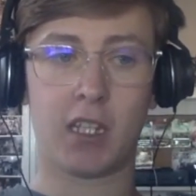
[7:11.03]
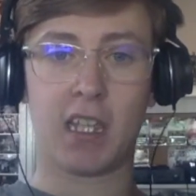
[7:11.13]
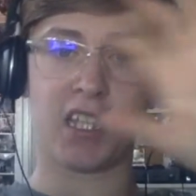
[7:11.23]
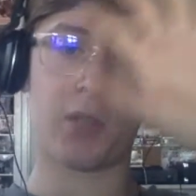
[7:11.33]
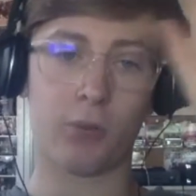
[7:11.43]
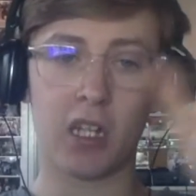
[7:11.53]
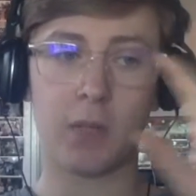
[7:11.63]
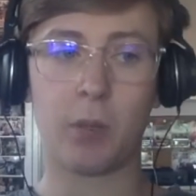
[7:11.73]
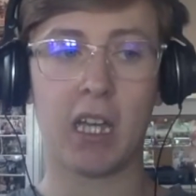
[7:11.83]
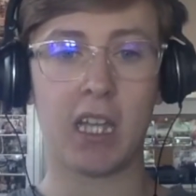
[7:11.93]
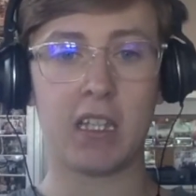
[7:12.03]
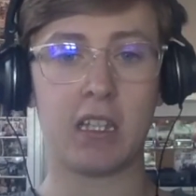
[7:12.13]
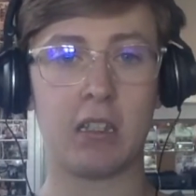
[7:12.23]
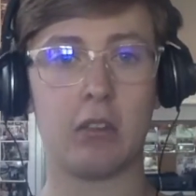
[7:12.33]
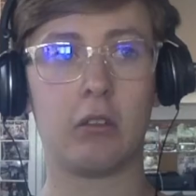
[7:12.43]
spray
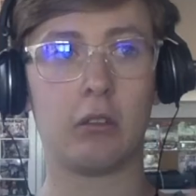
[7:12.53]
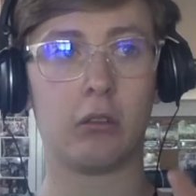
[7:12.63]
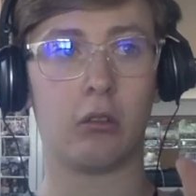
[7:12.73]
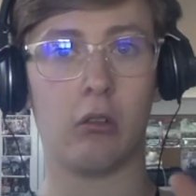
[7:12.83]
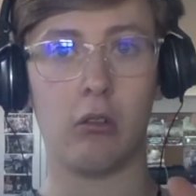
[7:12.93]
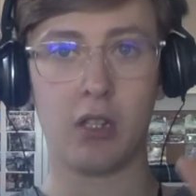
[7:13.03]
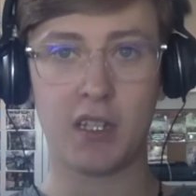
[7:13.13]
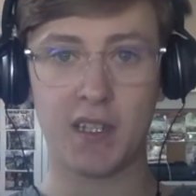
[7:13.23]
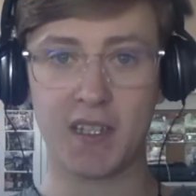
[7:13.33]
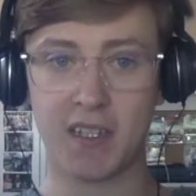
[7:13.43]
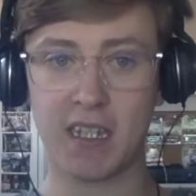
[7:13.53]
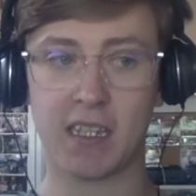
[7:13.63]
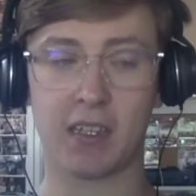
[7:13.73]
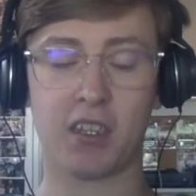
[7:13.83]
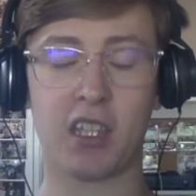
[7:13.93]
painted or
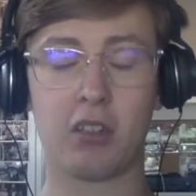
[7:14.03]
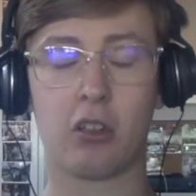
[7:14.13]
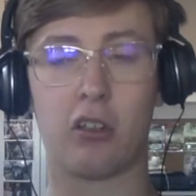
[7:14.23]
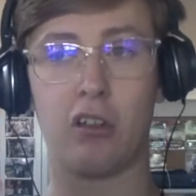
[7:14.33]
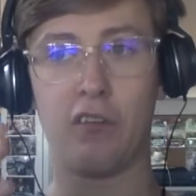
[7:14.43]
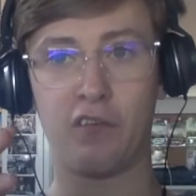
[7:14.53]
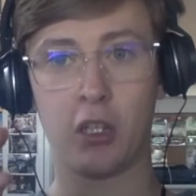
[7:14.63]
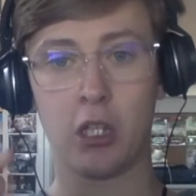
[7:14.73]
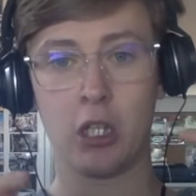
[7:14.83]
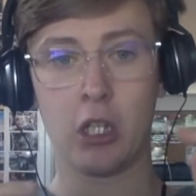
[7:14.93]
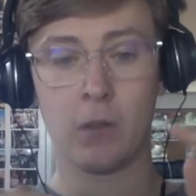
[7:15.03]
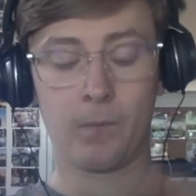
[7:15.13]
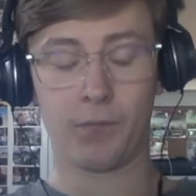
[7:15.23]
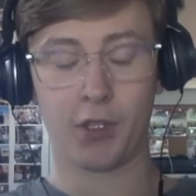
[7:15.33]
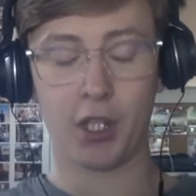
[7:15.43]
sticker thing of
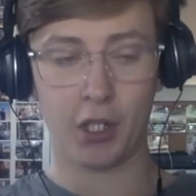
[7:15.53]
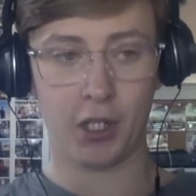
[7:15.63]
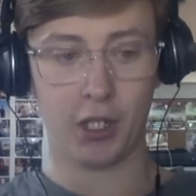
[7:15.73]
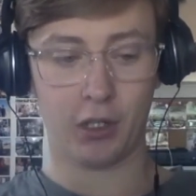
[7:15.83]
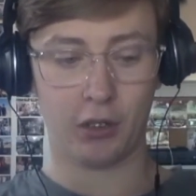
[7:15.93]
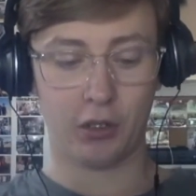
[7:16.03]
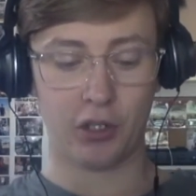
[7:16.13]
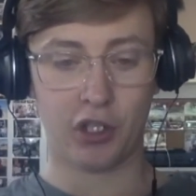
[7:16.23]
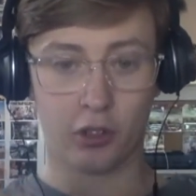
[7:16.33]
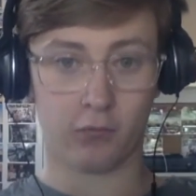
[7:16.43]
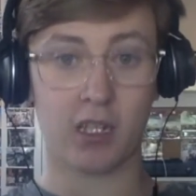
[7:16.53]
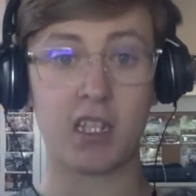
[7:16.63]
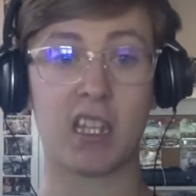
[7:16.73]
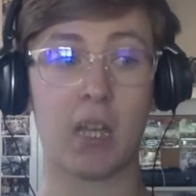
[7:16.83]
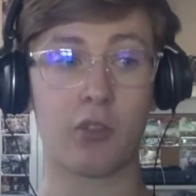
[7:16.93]
the
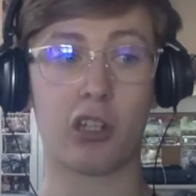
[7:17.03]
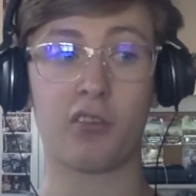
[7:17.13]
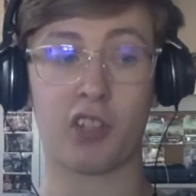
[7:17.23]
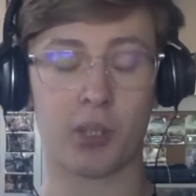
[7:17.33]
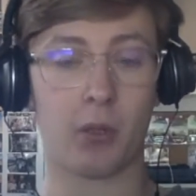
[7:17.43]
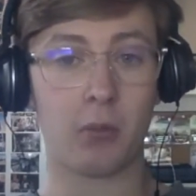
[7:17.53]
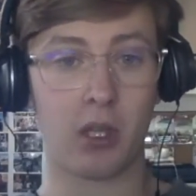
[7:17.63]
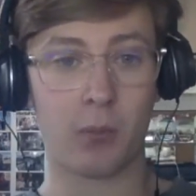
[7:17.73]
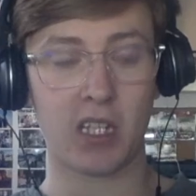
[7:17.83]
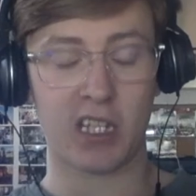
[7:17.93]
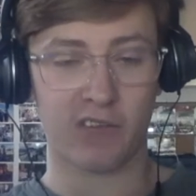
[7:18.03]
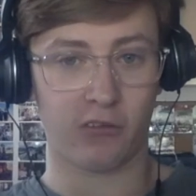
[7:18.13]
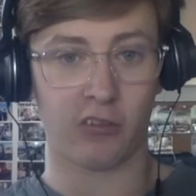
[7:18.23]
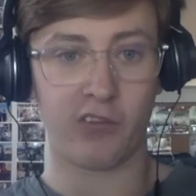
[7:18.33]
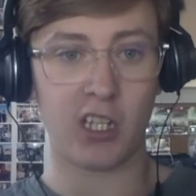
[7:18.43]
screen capture of the Spider-Man
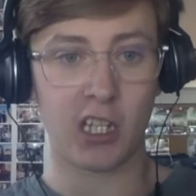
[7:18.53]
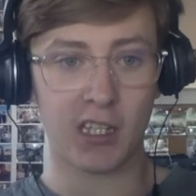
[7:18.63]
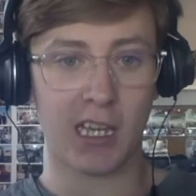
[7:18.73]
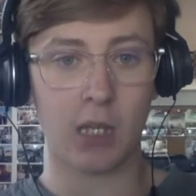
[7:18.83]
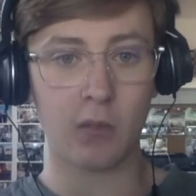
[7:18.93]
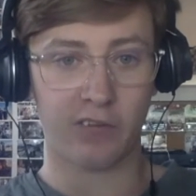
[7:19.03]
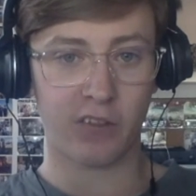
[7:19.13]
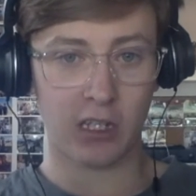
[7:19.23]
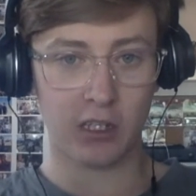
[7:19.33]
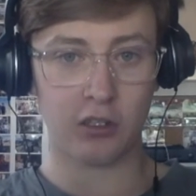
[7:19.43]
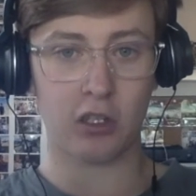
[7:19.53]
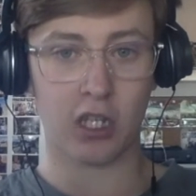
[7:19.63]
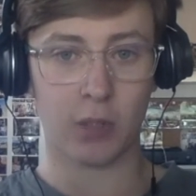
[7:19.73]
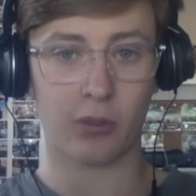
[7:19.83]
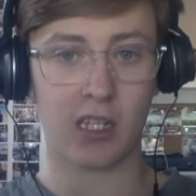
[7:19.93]
PS4 video game, if any of you
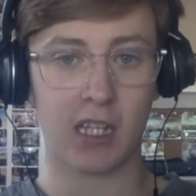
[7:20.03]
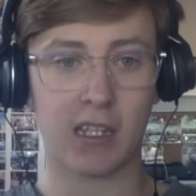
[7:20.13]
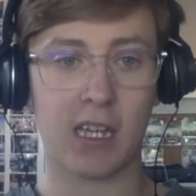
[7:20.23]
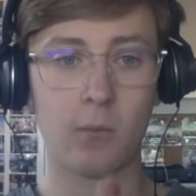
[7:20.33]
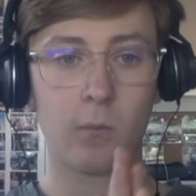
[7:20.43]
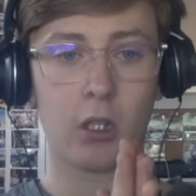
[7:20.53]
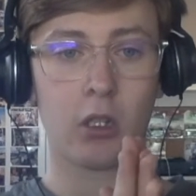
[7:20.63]
guys play that game.